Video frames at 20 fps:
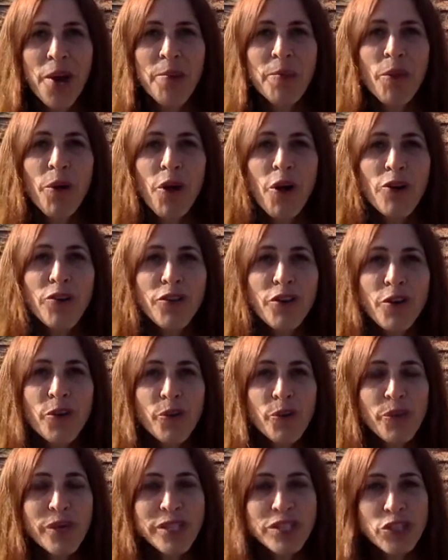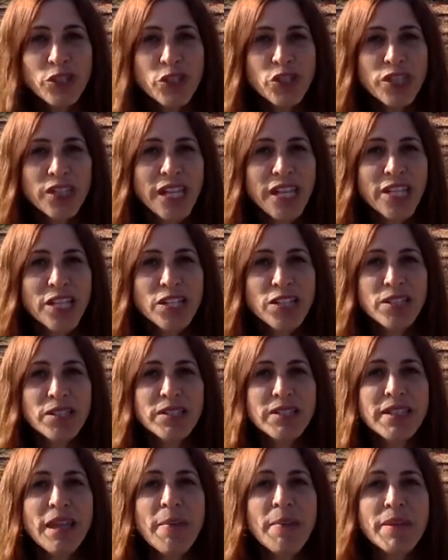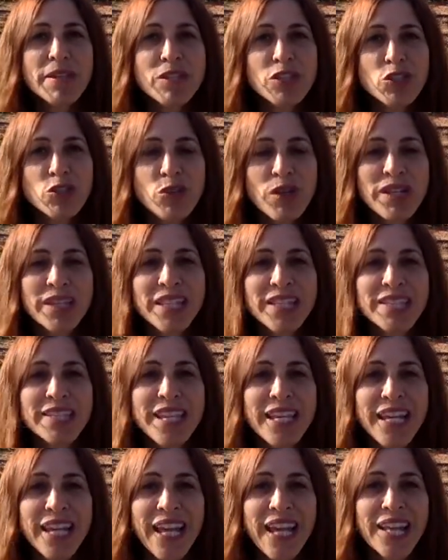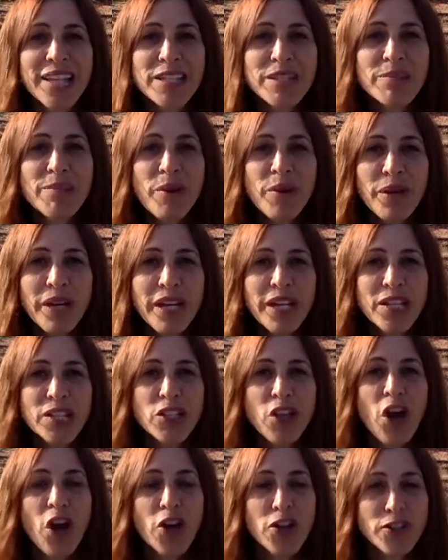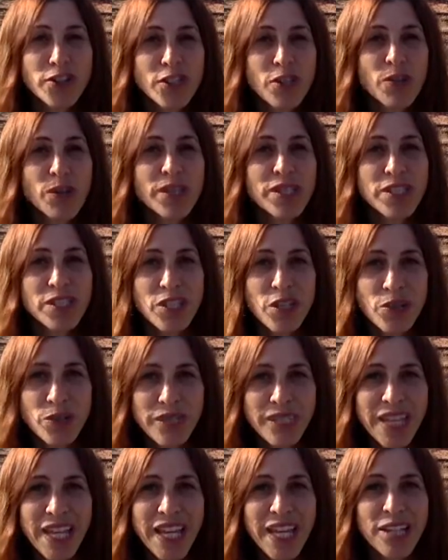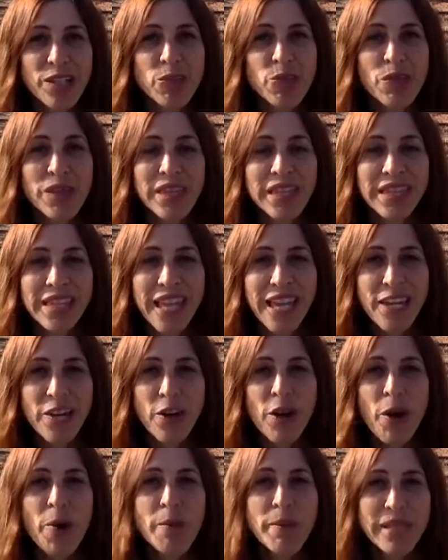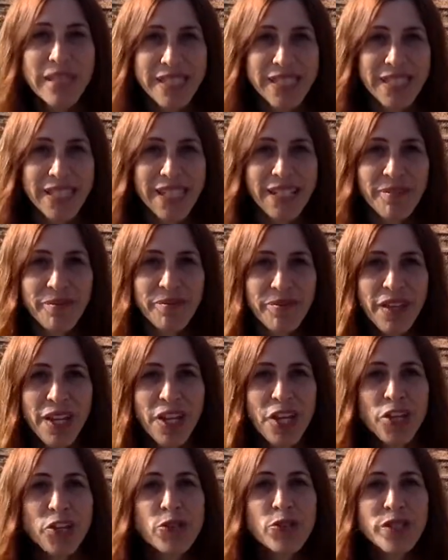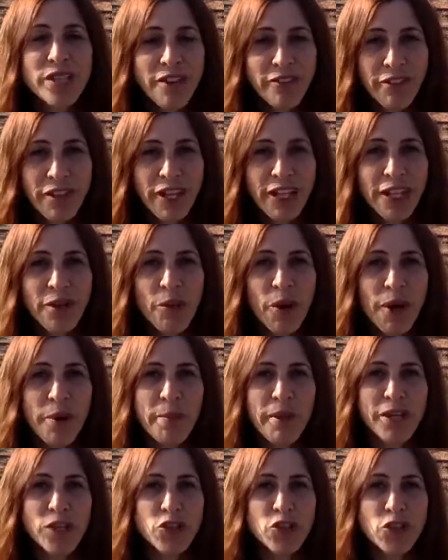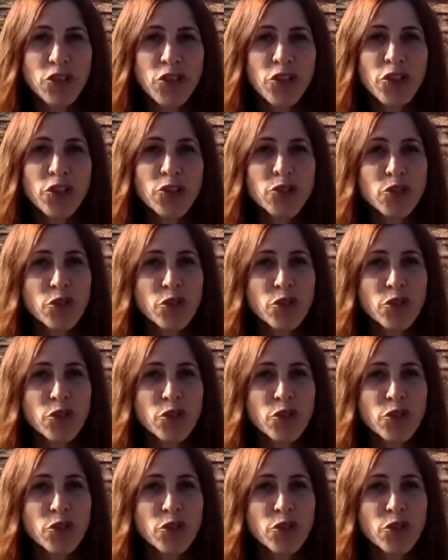Moreover, research studies demonstrate that secondhand smoking is also associated with later obesity. You definitely want to make sure you